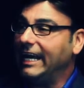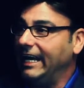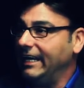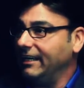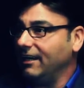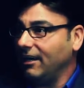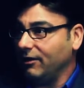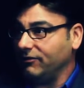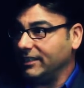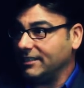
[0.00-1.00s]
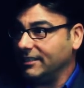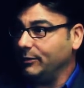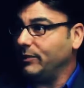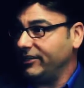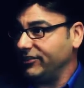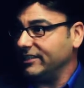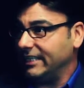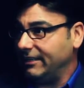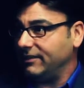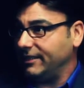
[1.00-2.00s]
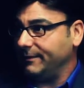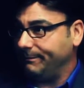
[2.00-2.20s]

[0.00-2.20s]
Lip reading: and obviously patient safety.